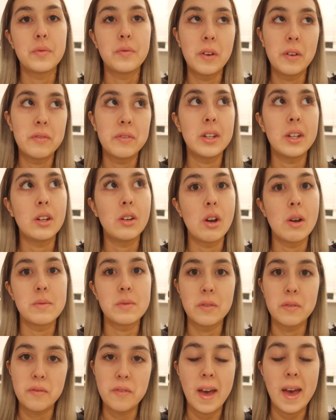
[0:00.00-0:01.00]
50
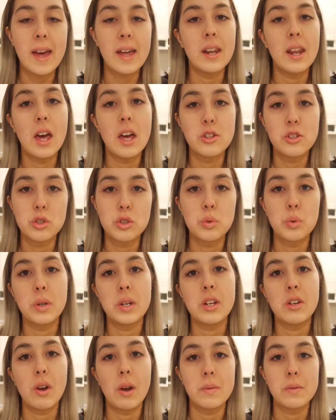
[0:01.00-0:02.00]
grams of fat,
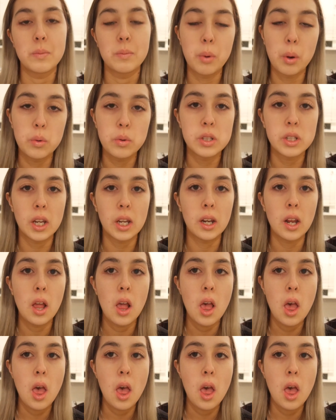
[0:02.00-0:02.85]
120 grams of protein,